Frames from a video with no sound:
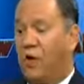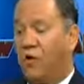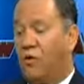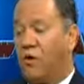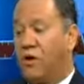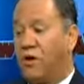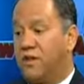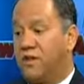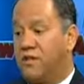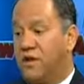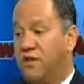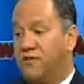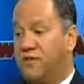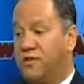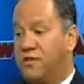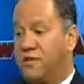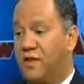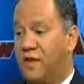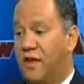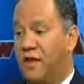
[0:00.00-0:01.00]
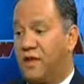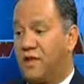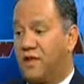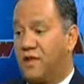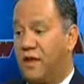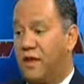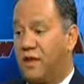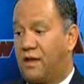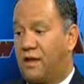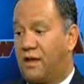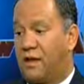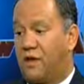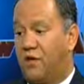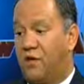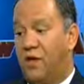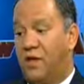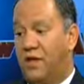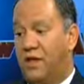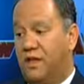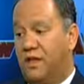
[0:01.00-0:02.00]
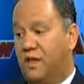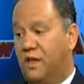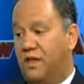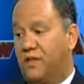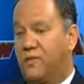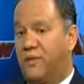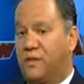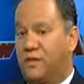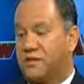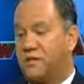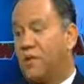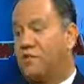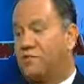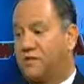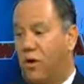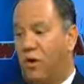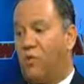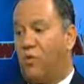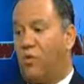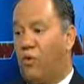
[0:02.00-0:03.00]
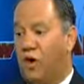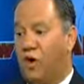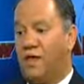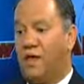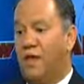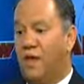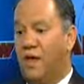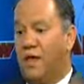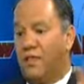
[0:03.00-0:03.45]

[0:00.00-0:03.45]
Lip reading: organizations like WikiLeaks, because they don't want